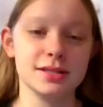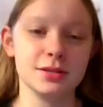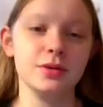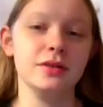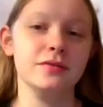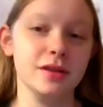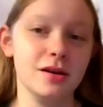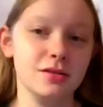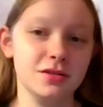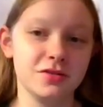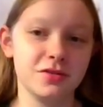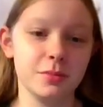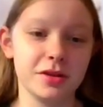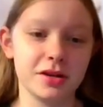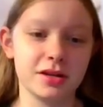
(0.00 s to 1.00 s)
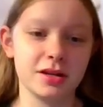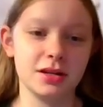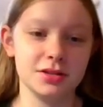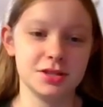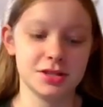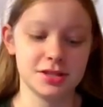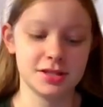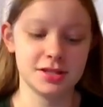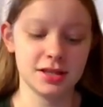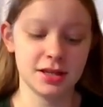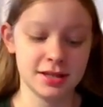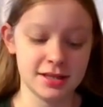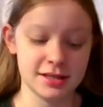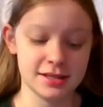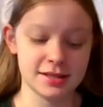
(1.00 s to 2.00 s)
that we have loaned from other cultures
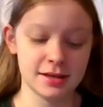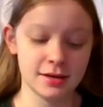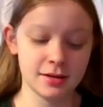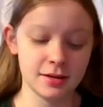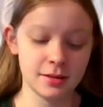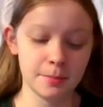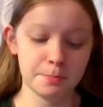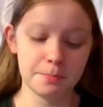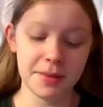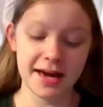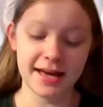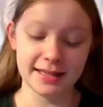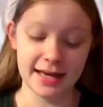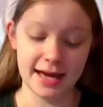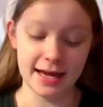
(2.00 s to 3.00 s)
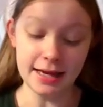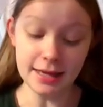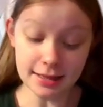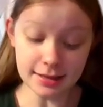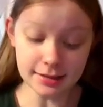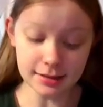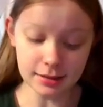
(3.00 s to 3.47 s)
is ballet,